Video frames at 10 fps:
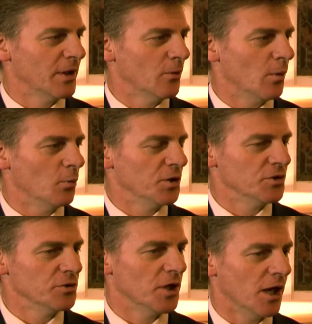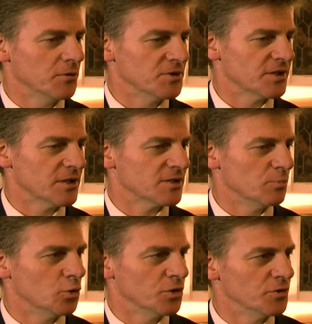For? What we do know is that it's
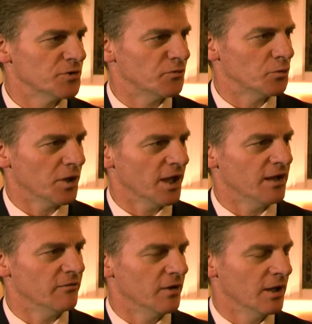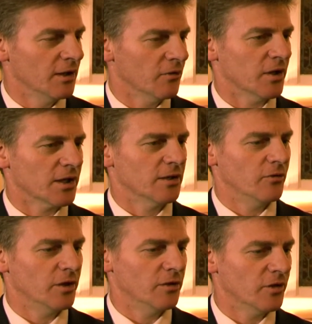more useful to have
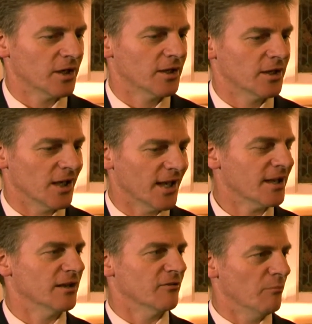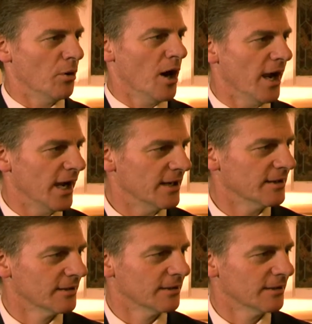the collective brain